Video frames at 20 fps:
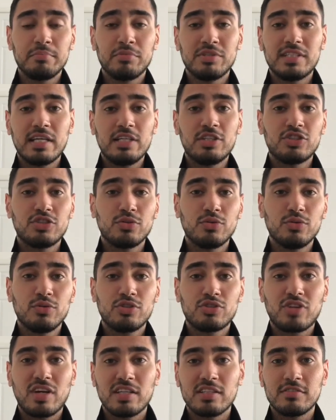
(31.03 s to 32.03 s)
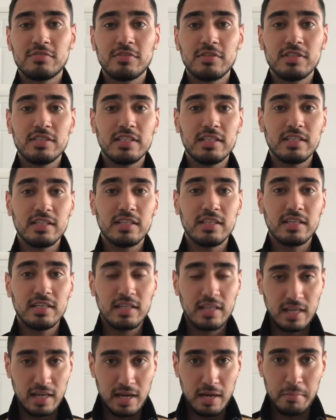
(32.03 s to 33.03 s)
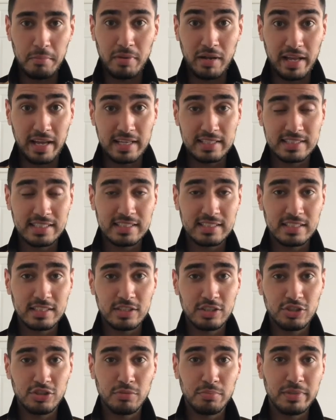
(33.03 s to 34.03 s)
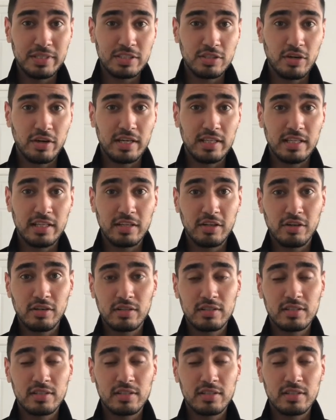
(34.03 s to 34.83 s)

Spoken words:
potential transfers and players Inter should be signing